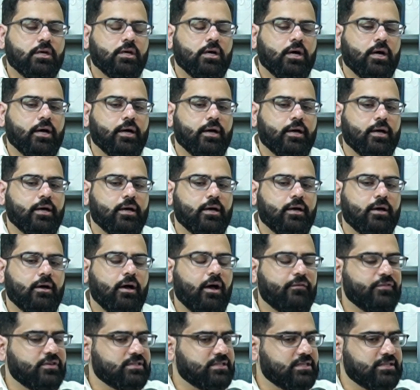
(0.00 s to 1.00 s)

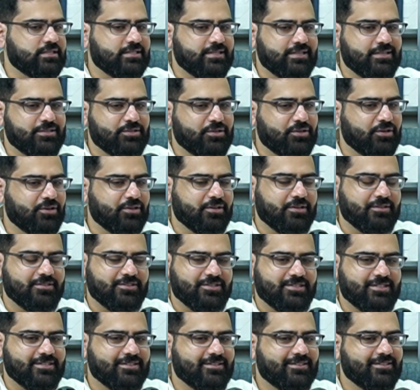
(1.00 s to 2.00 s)
Obviously, it's easier to
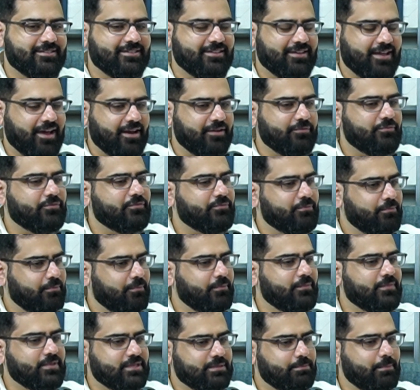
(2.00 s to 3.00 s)
just kind of
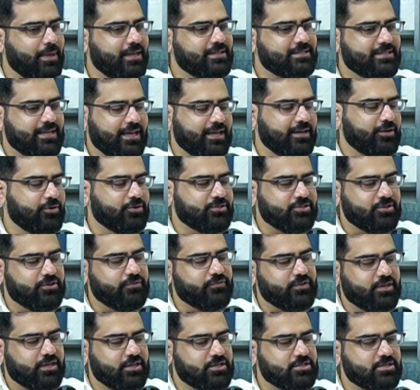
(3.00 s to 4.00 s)
maintain your
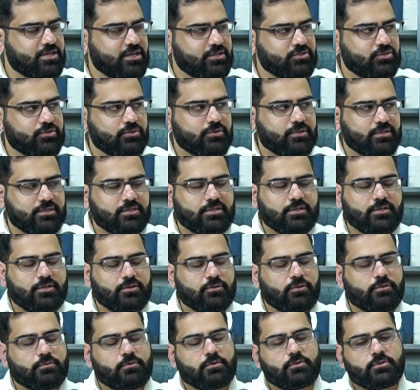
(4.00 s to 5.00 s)
certification as you continue
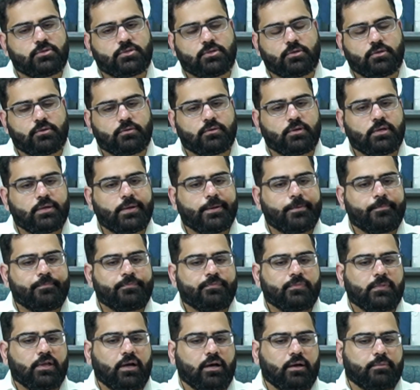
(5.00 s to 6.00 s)
through. So
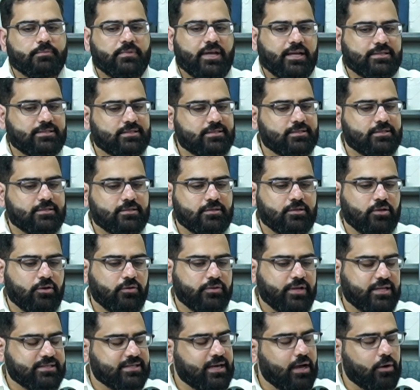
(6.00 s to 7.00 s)

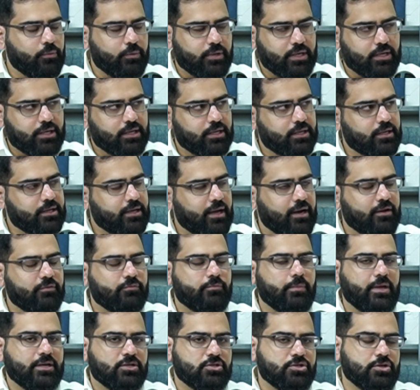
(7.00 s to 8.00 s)
that's how we kind of
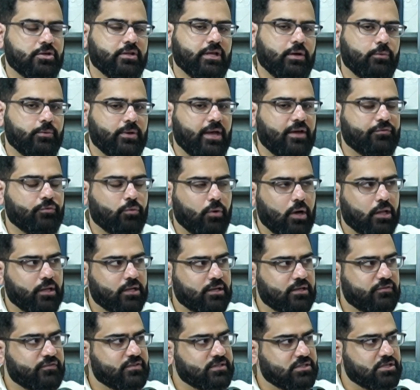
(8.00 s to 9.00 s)
make sure that we have
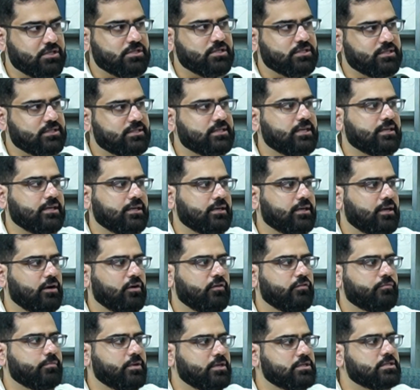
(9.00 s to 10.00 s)
quality physicians taking care
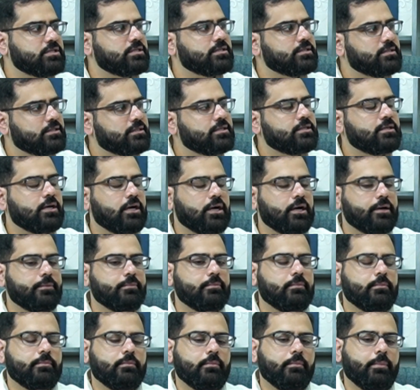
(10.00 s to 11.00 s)
of patients.
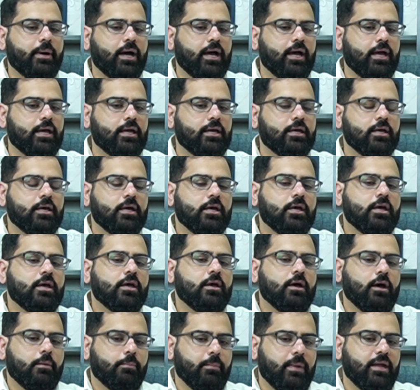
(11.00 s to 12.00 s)
By
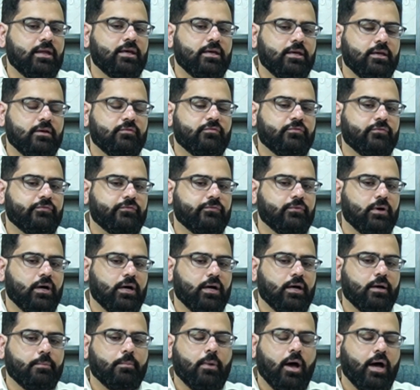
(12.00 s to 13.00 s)
many
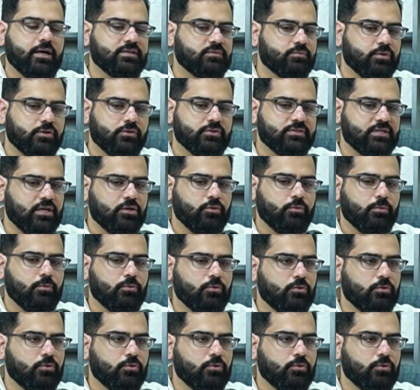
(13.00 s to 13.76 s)
hospitals that you would